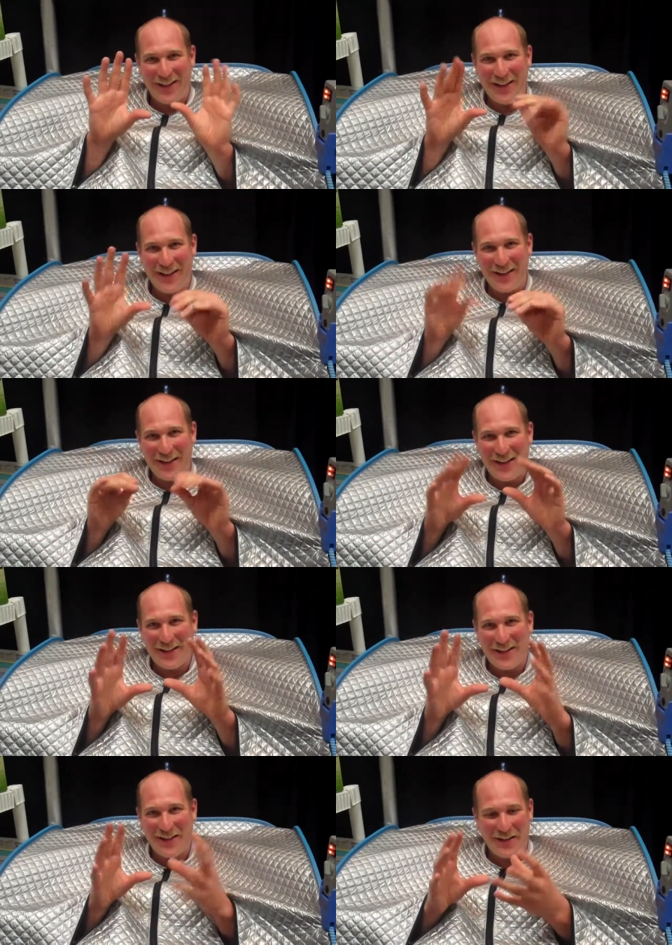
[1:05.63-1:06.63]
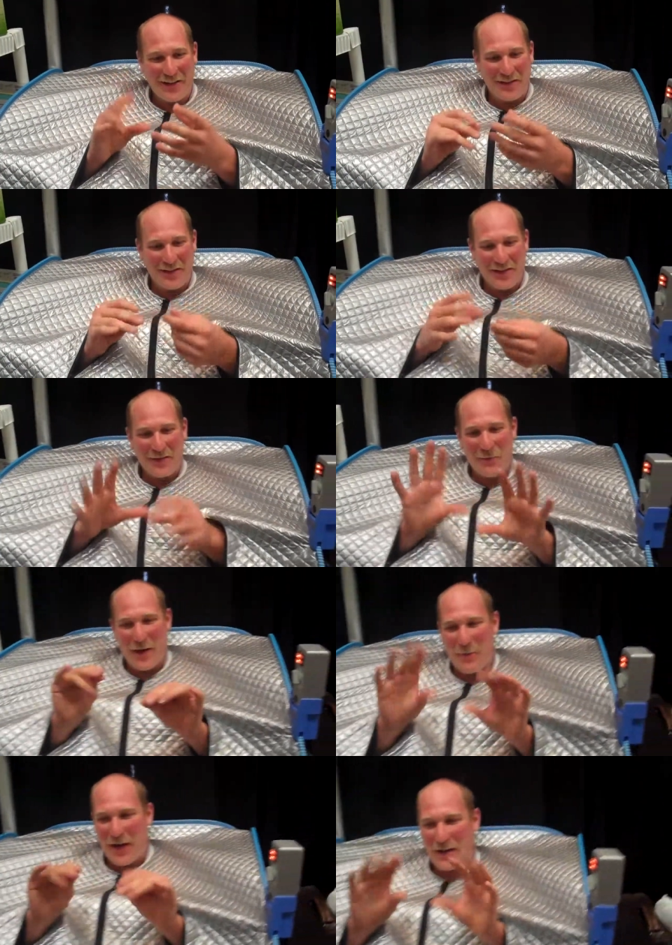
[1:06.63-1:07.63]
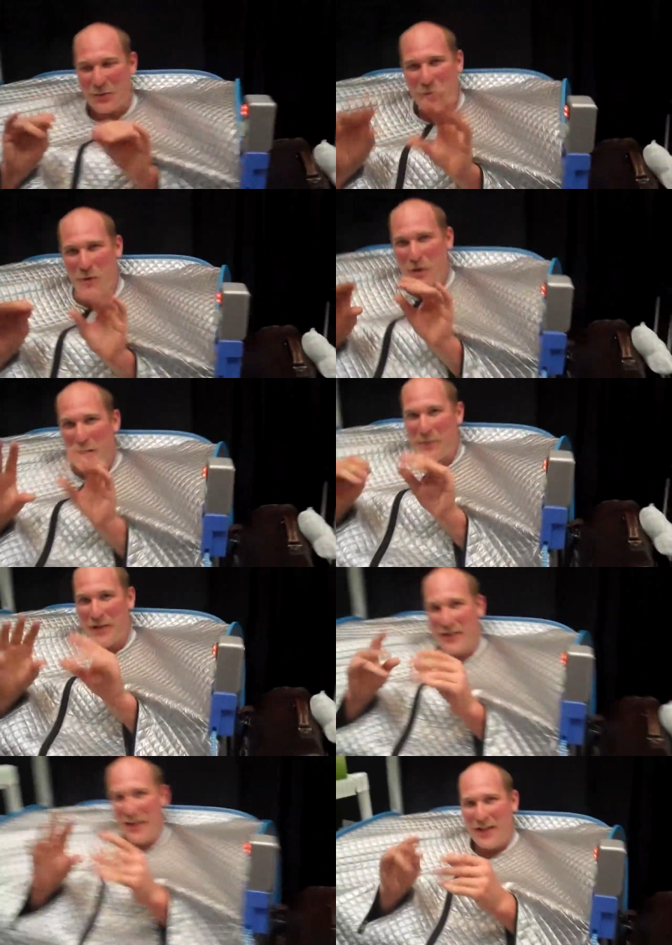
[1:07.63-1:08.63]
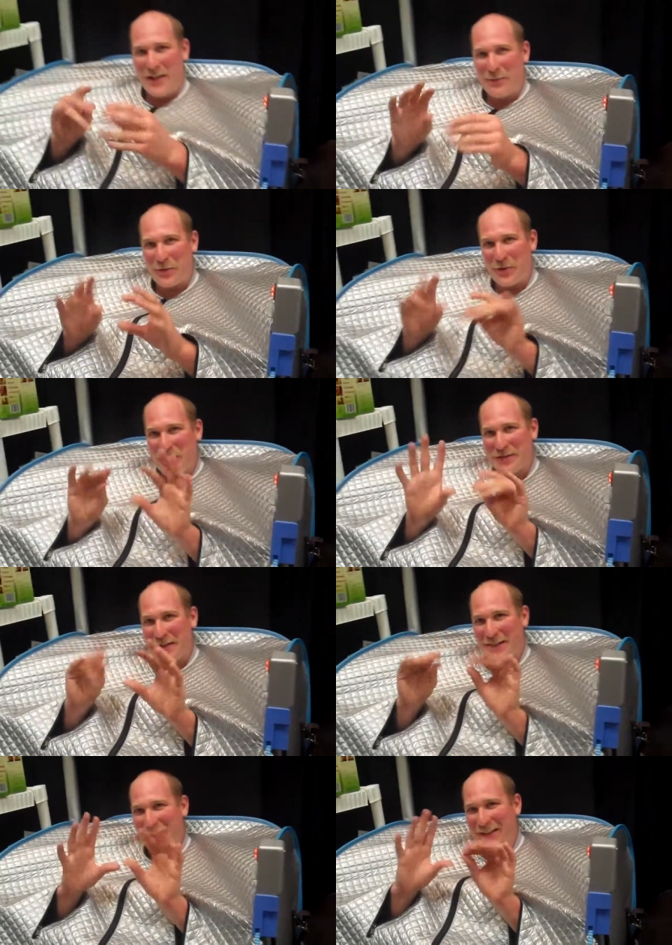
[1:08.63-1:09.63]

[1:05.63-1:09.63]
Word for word: And my body's warm and producing